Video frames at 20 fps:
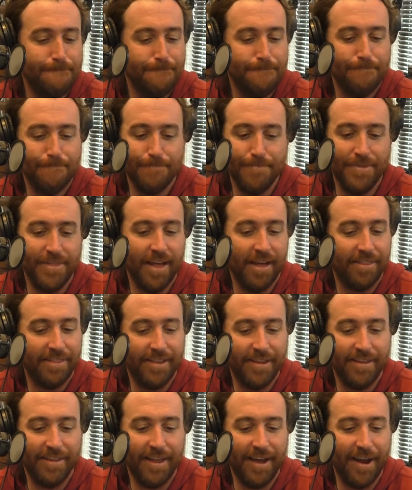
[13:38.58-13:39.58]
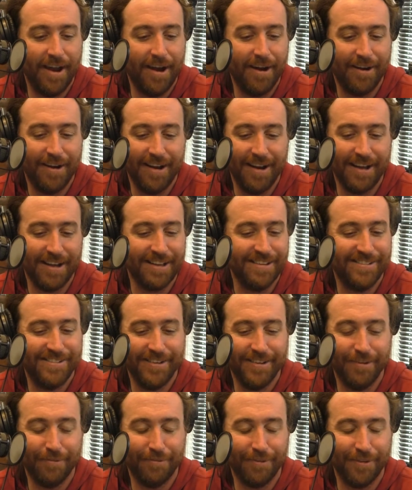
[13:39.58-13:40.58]
Nothing there. And I can
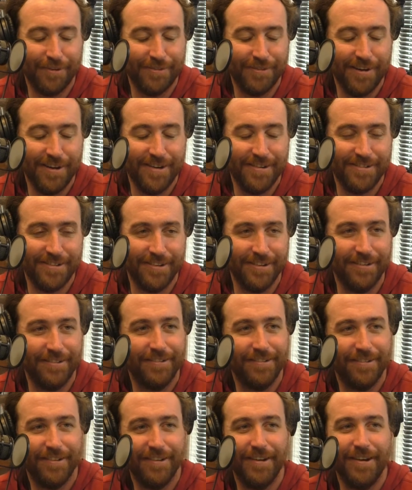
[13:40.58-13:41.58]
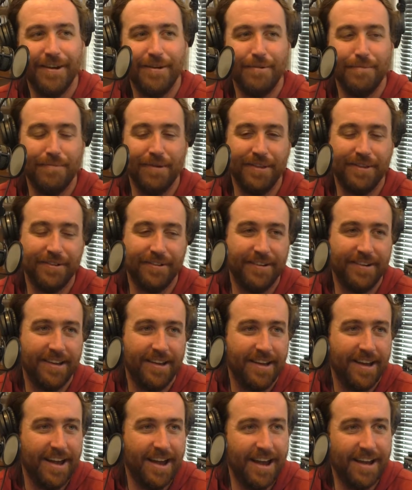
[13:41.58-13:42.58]
see the frustration. Ugh, that's the
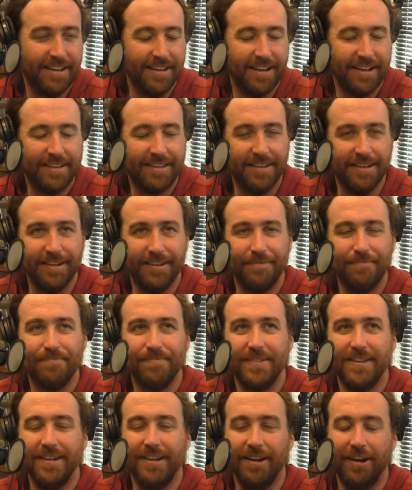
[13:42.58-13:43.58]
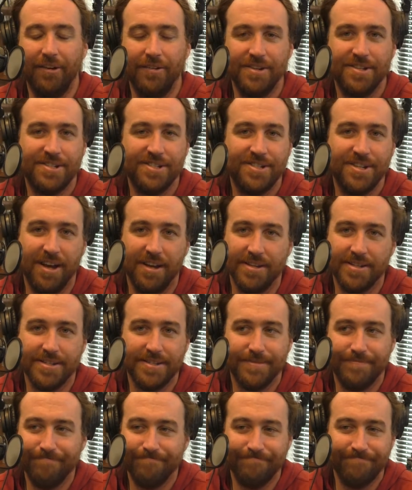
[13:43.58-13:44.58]
worst. And, like, the, you know, it's
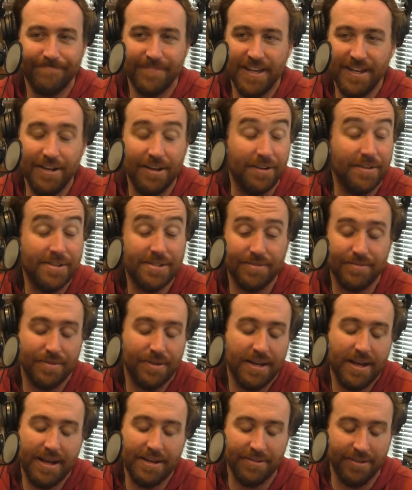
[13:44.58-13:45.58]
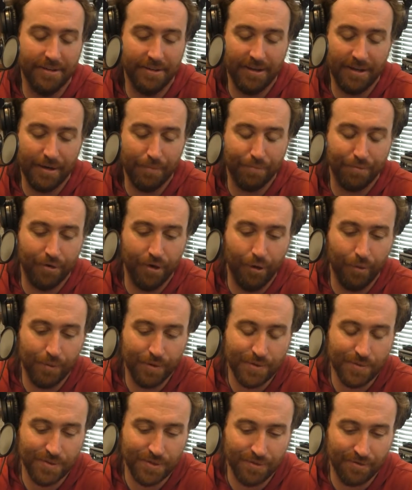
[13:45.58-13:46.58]
just... And he handled it like a pro,
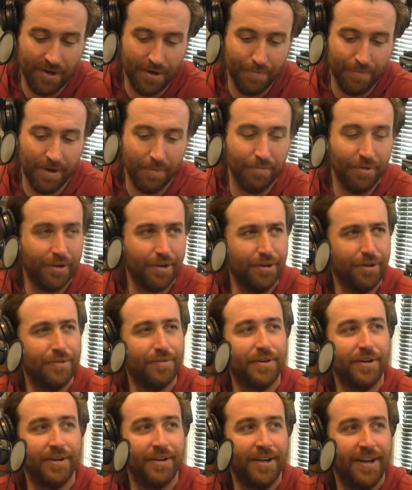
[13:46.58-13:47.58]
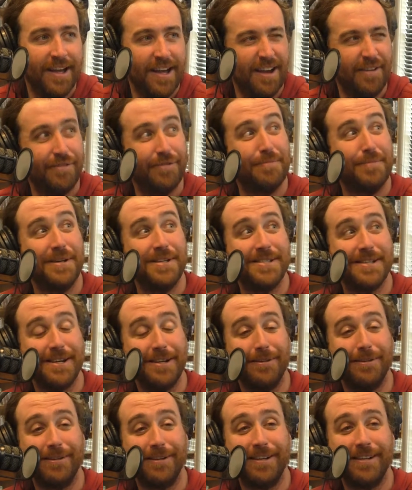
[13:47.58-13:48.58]
which was great. But I'm looking over. Everybody's
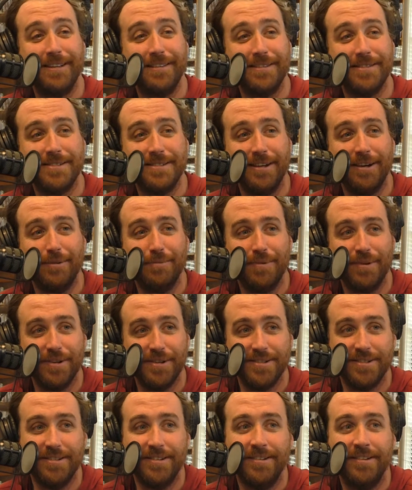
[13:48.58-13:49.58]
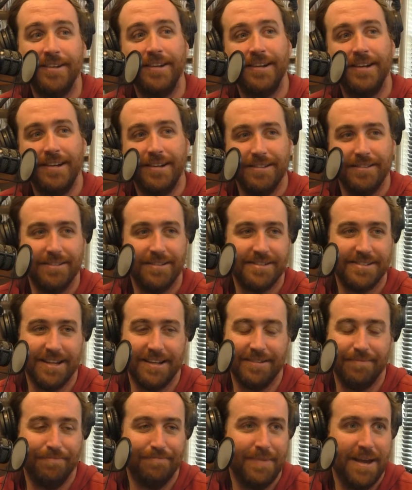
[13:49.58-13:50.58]
kind of looking at the sound person. Looks like
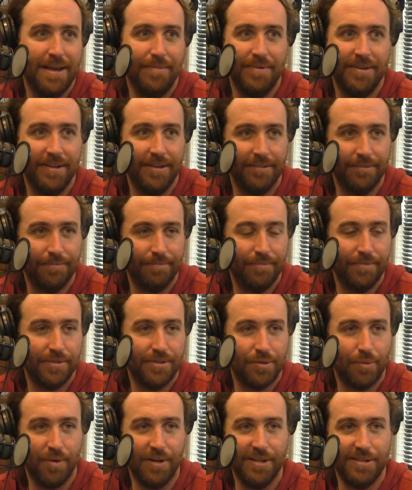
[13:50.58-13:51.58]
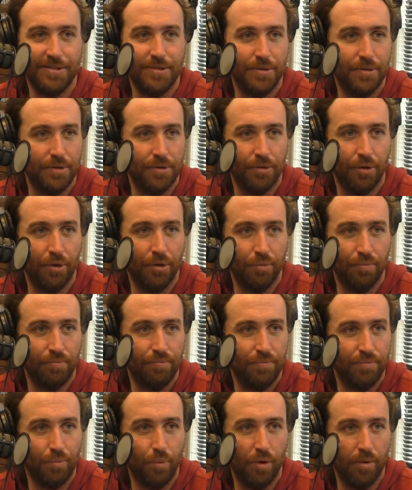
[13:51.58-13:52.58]
a, maybe a twenty-two-year-old
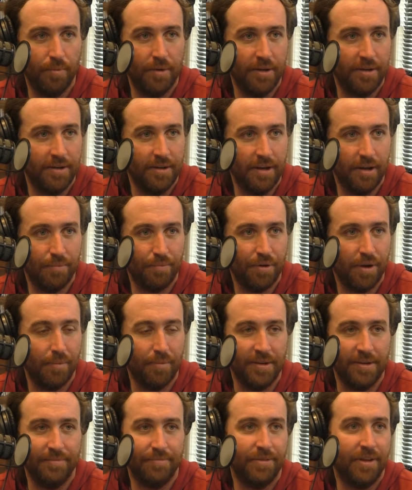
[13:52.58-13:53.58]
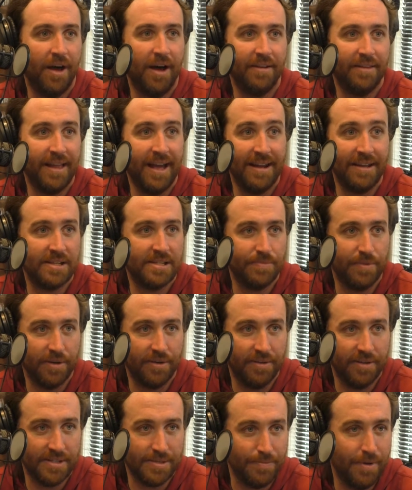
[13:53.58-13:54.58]
woman, you know, probably yep. not that
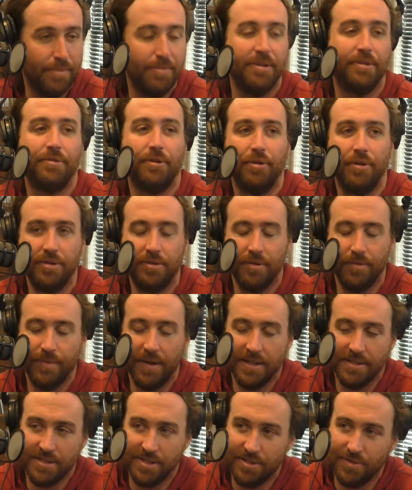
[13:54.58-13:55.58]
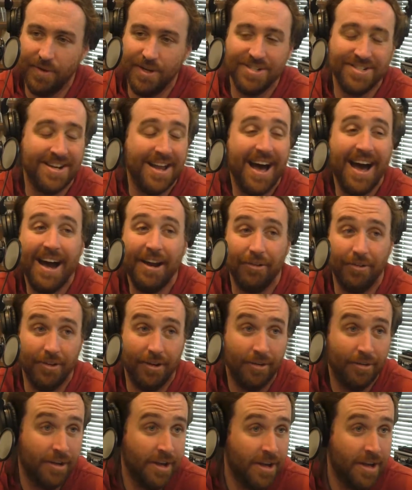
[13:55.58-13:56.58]
experienced, maybe thrown into a bad situation. I don't
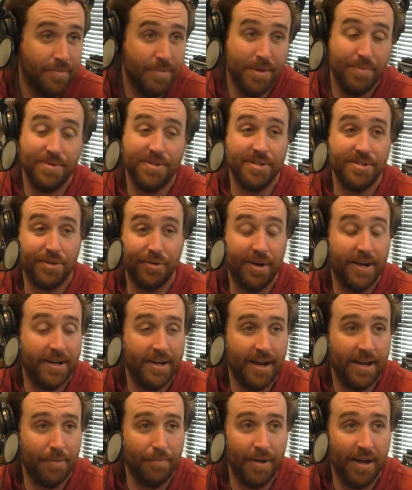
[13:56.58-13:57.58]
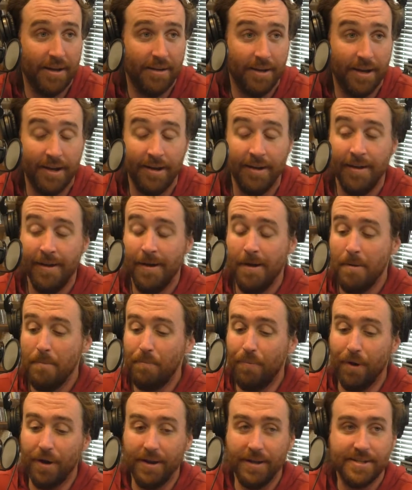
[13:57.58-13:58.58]
know. Yeah. Maybe she's great and had a bad night. Yeah.
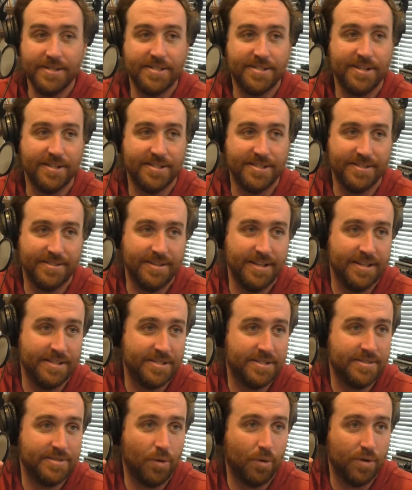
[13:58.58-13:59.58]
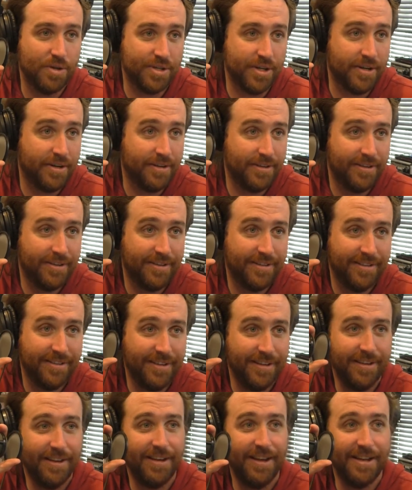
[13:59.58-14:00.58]
But it's just, it's torture.
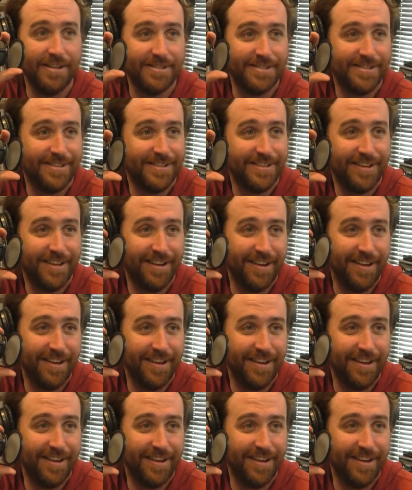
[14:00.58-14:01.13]
Yeah, it's, it is.